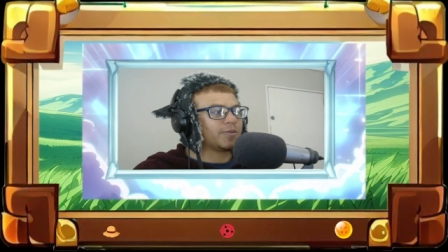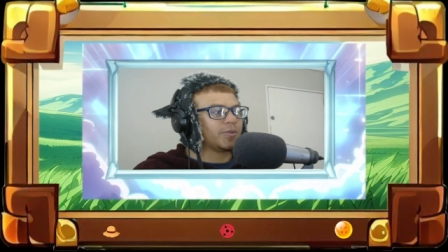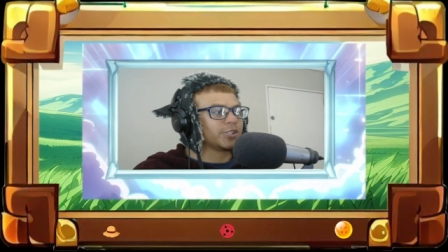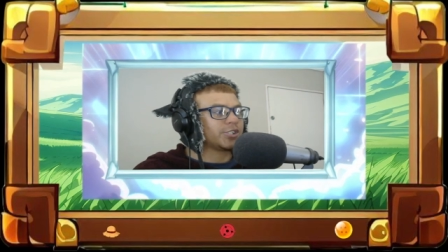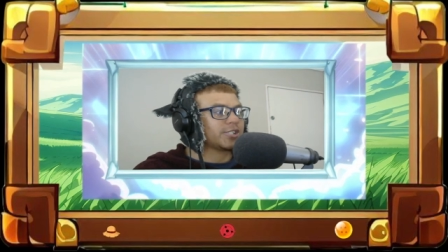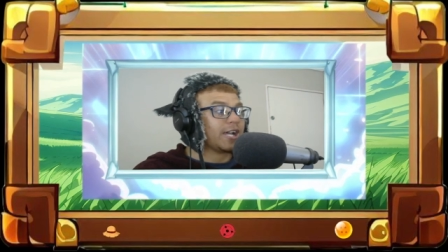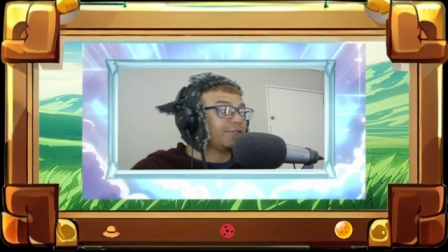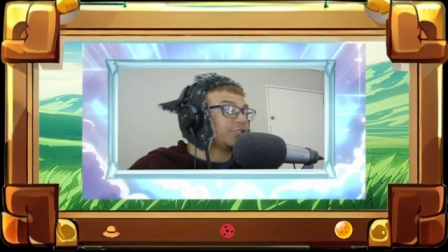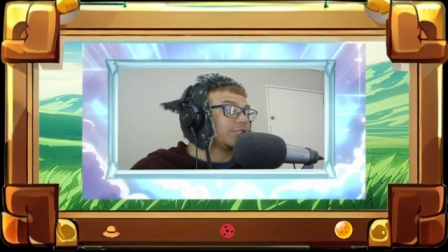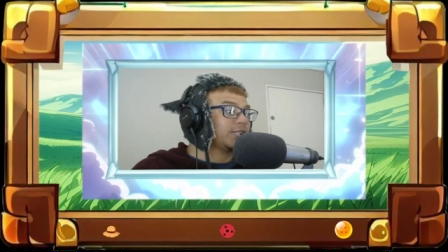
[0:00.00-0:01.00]
we'll just
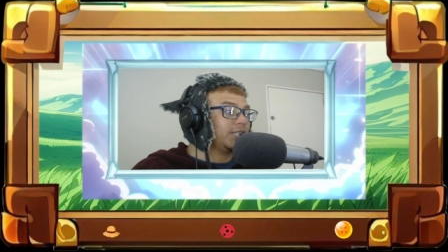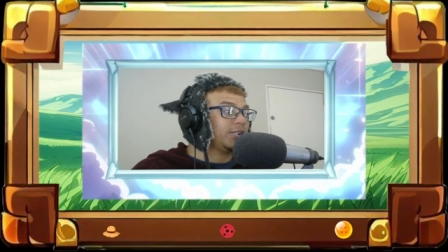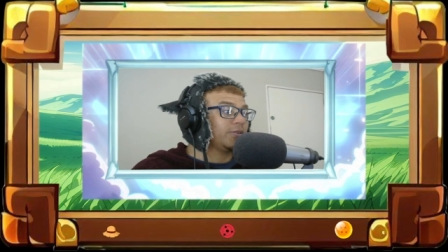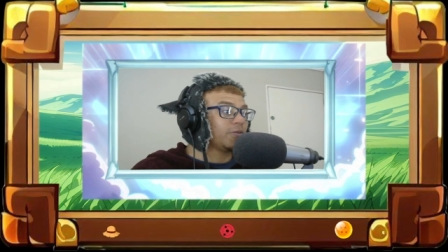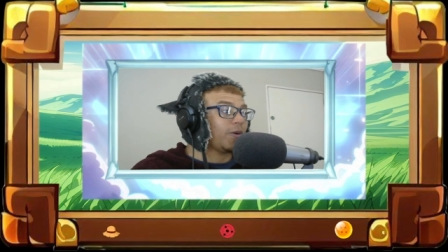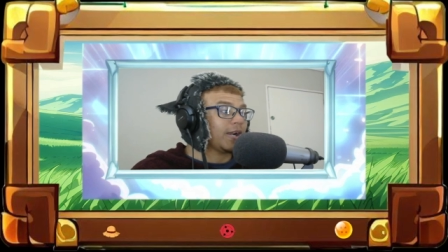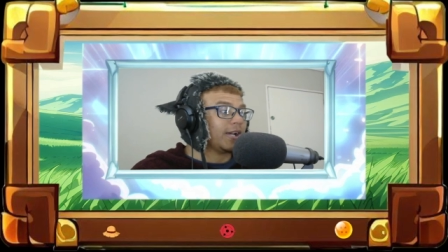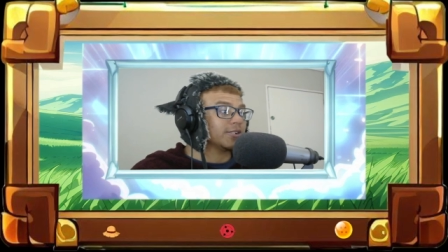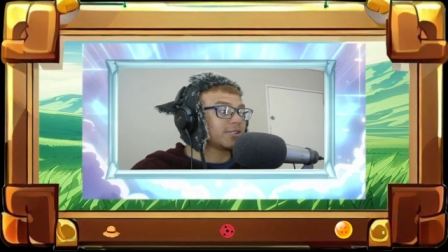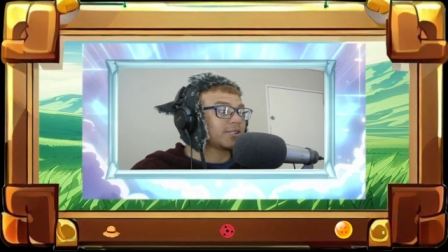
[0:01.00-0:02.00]
have to see what
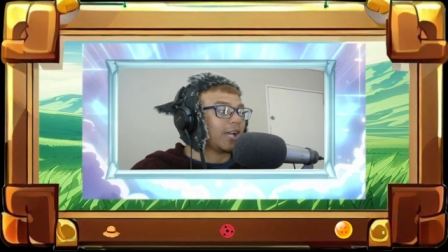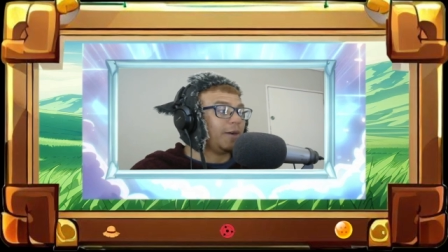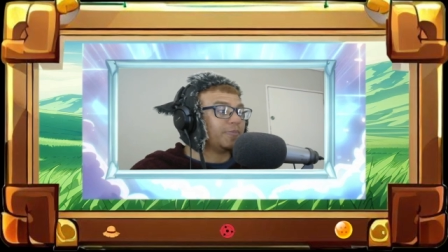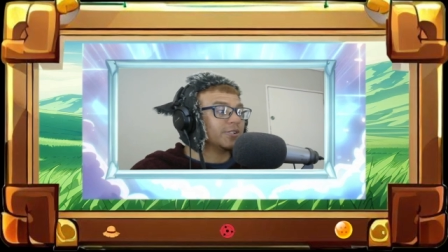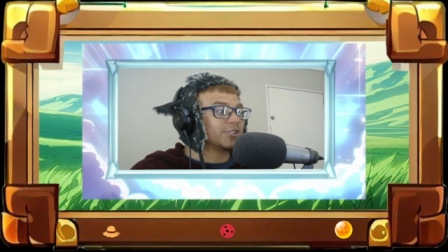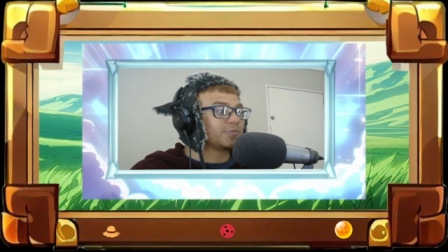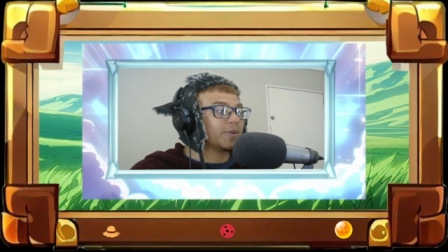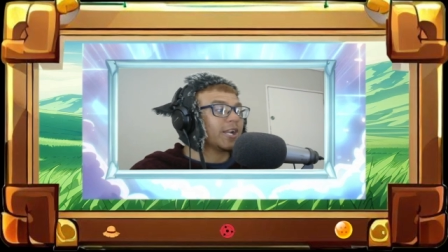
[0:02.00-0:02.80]
else happens. But